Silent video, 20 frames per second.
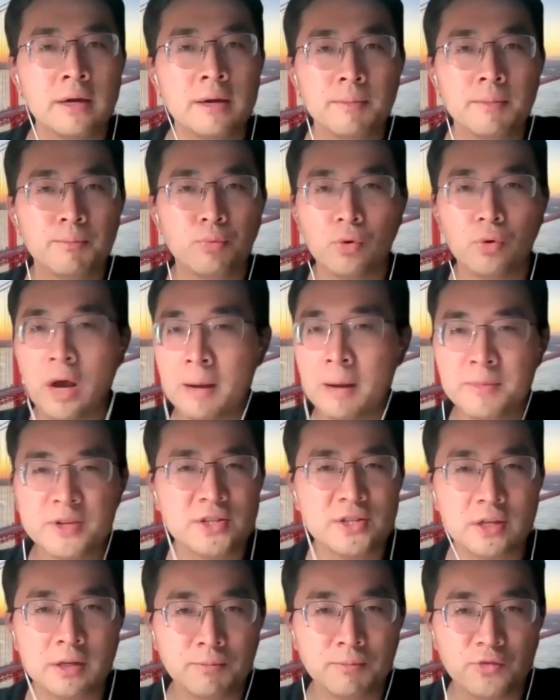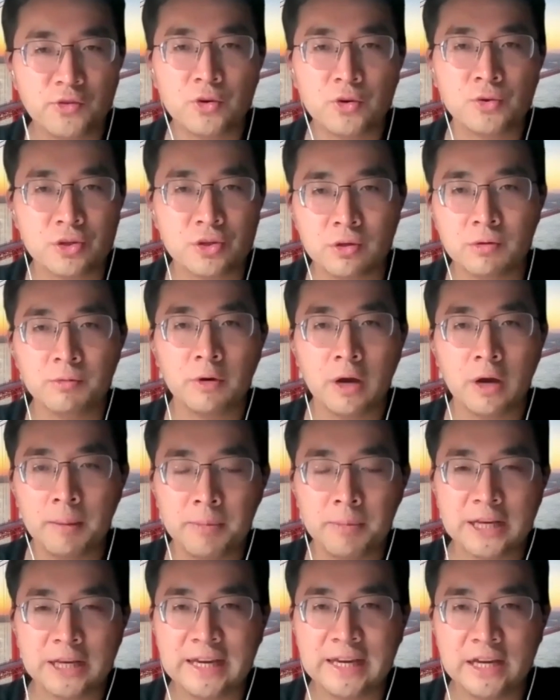promising future
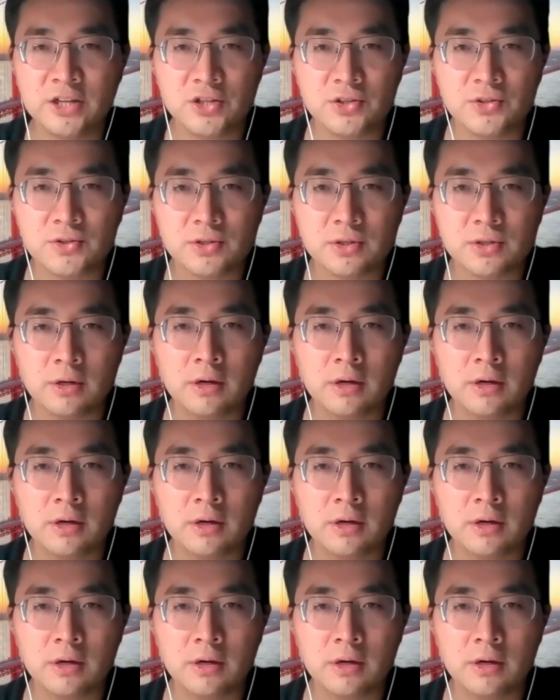applications.